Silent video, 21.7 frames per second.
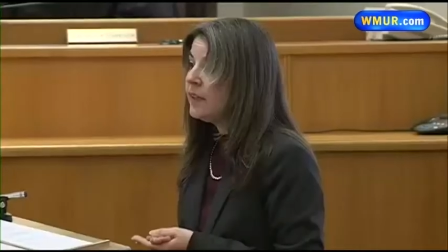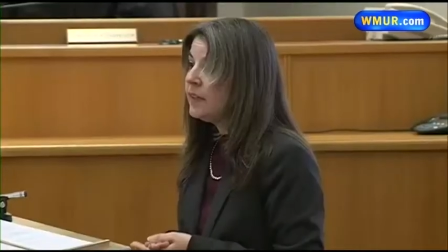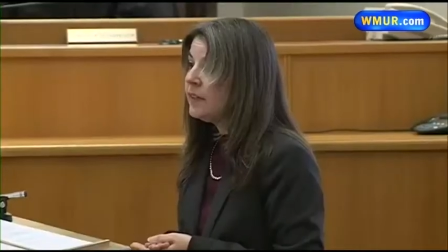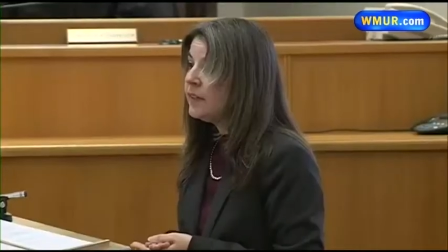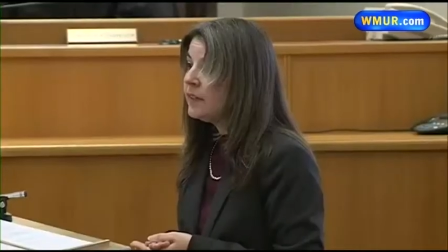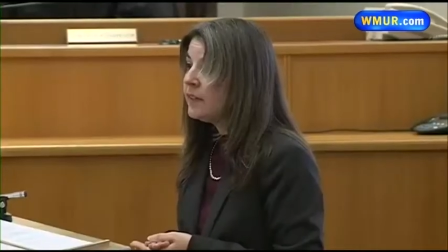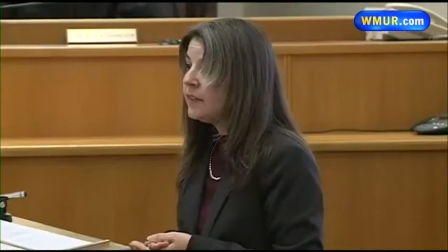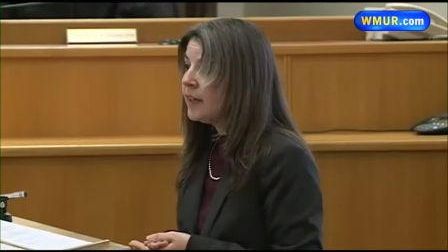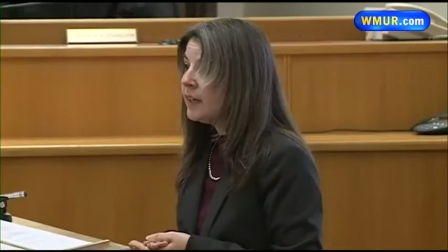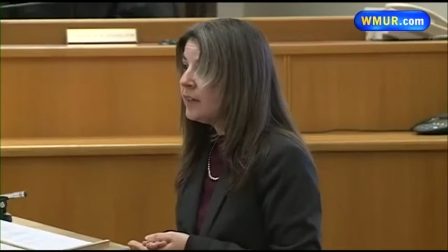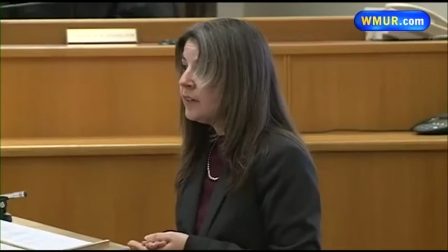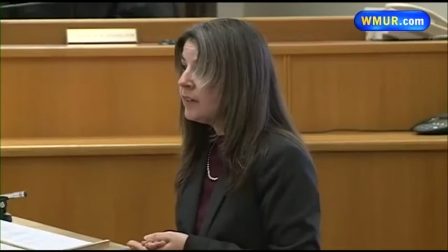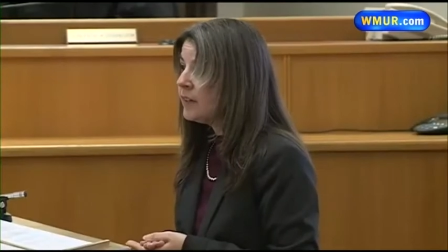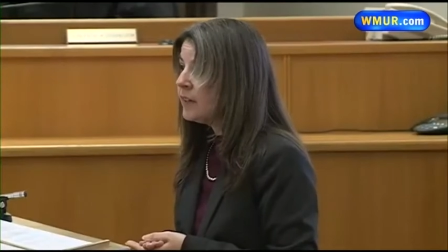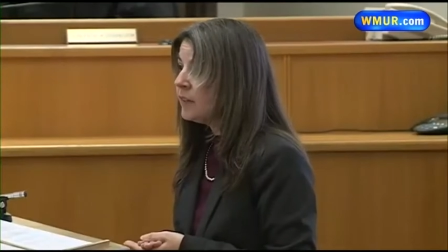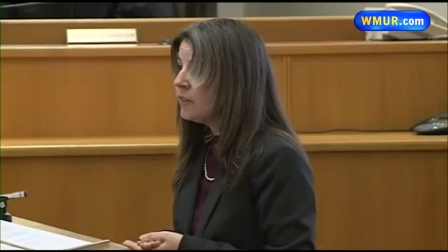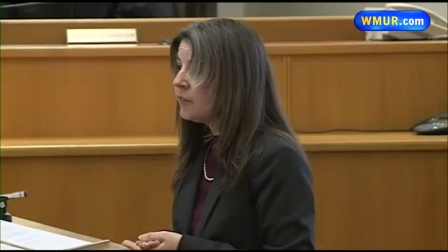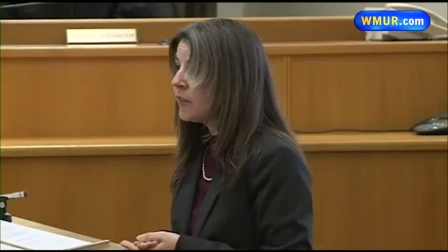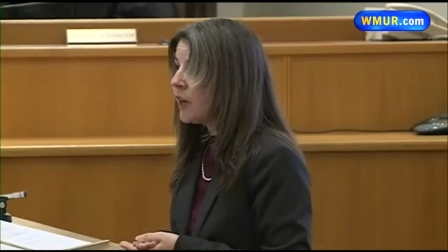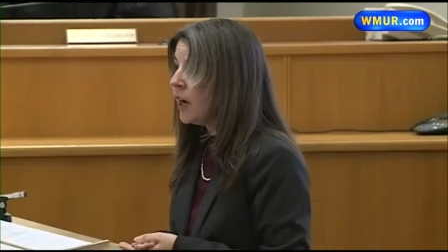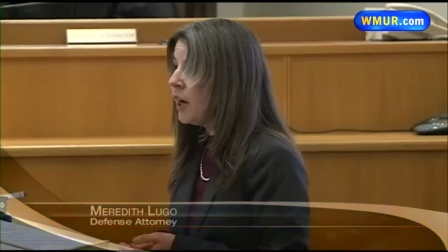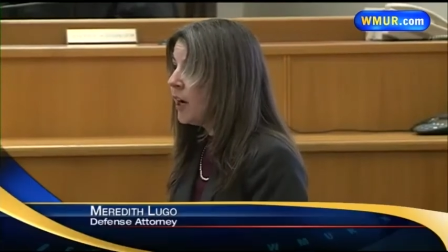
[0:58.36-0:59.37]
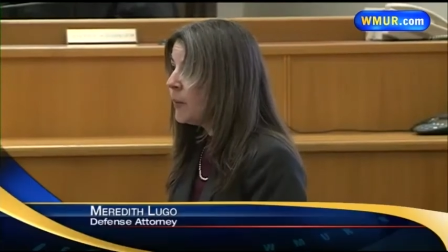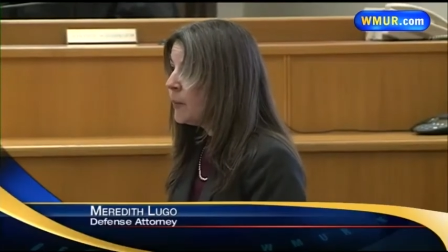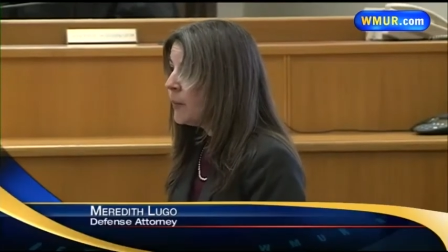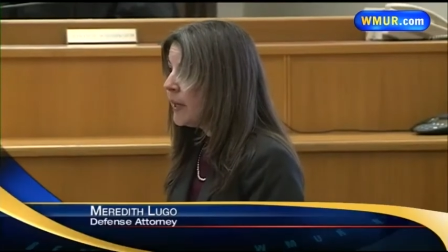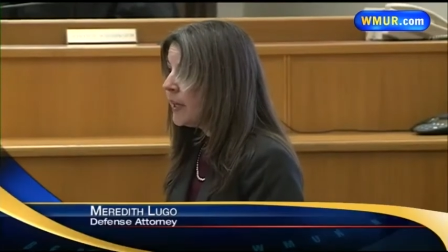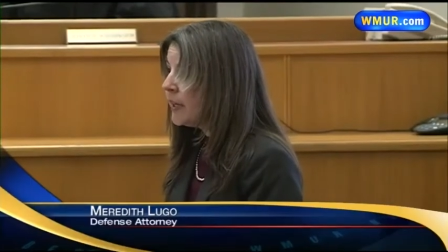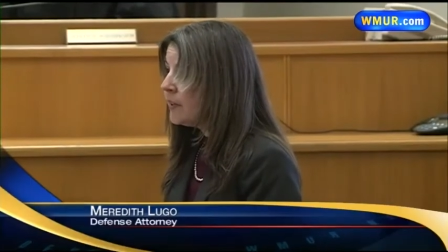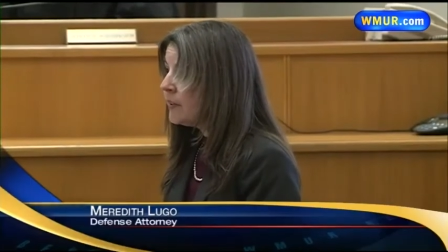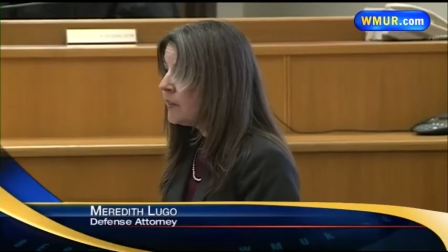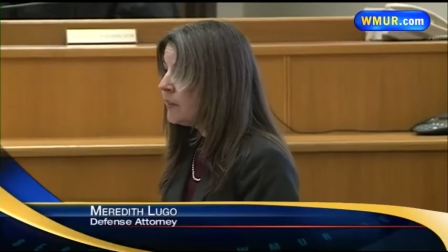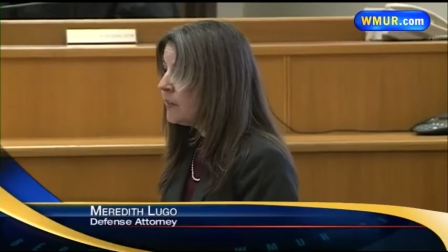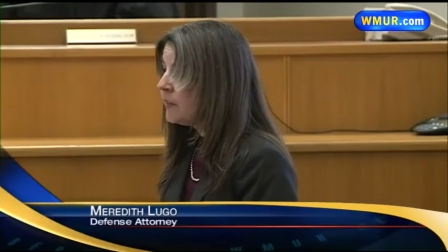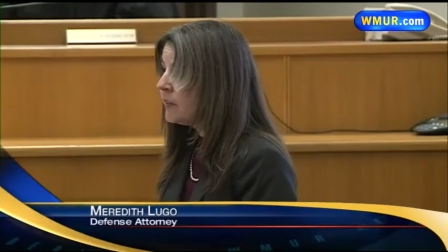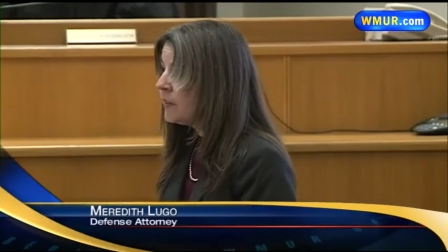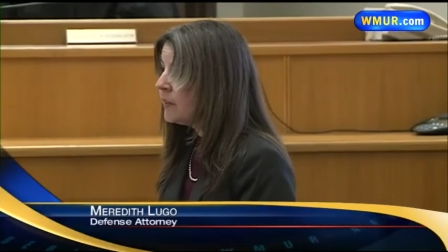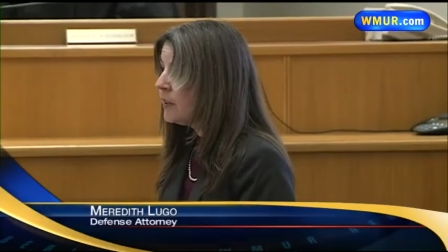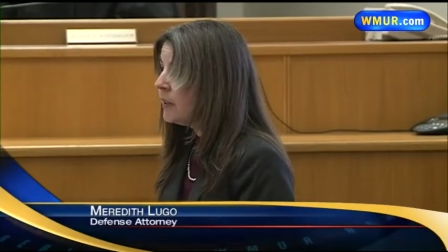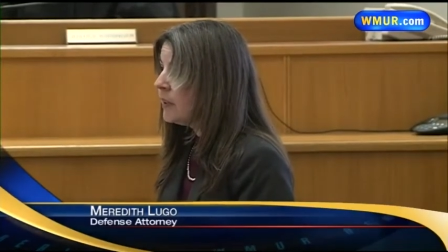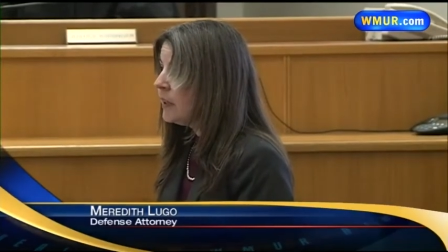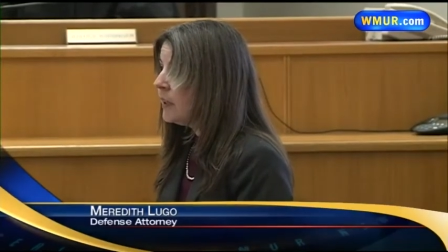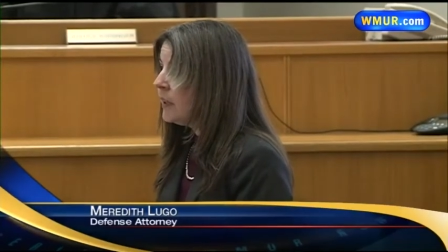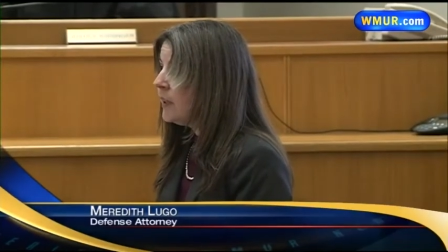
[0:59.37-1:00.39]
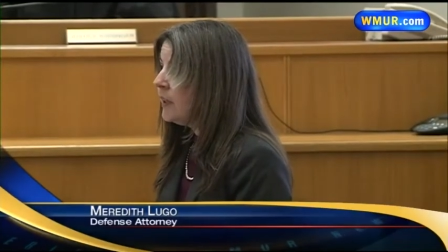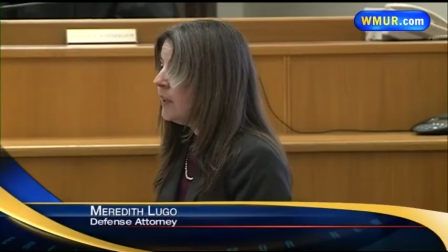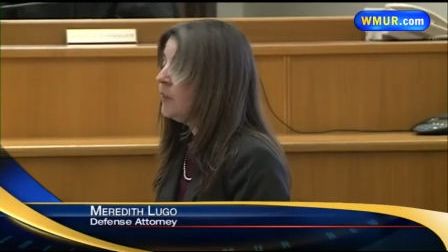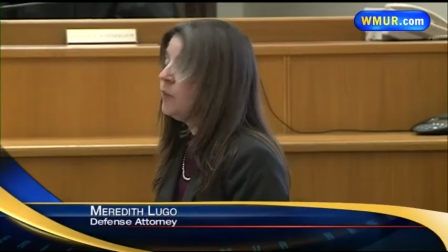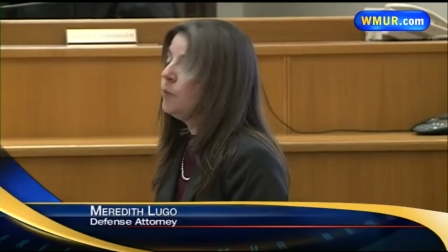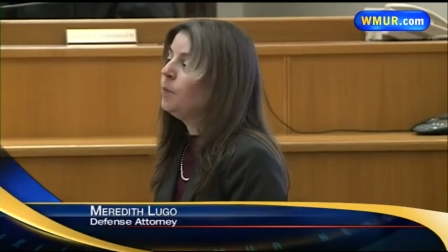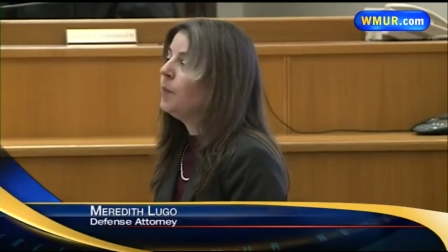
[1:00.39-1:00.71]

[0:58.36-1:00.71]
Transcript: insensitive comments, his